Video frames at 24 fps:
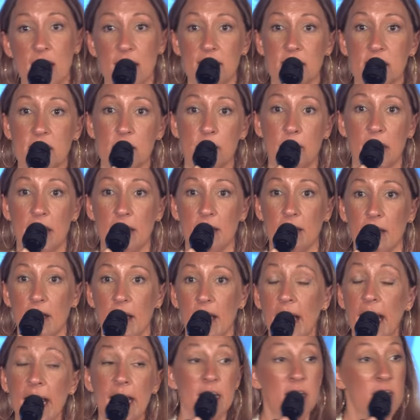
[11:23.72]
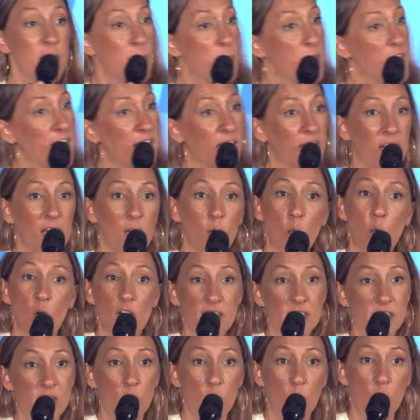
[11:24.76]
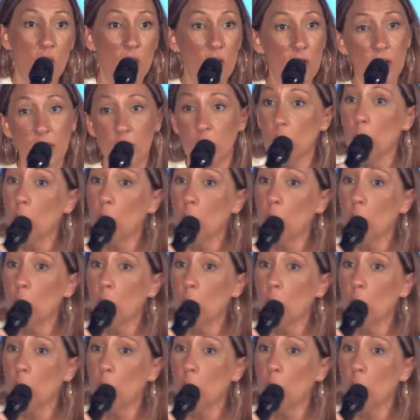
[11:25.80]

Testament. In the beginning was the Word,